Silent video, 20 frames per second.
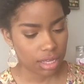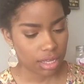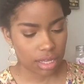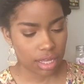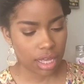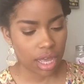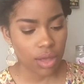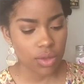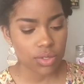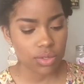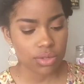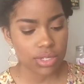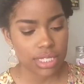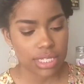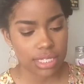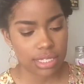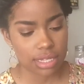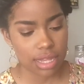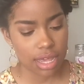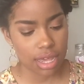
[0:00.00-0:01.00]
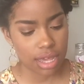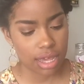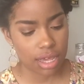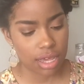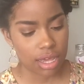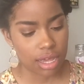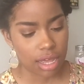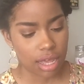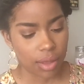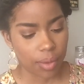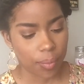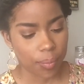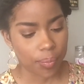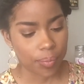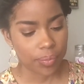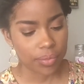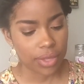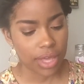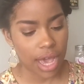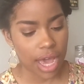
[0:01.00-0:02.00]
It goes on to say,
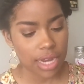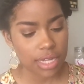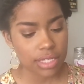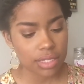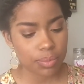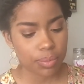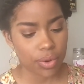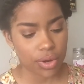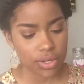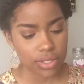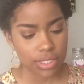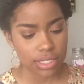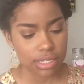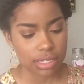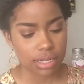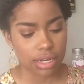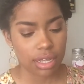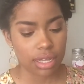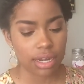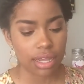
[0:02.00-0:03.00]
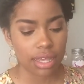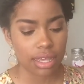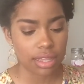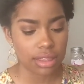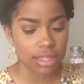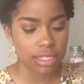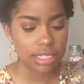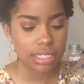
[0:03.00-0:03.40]
God is a person, and in the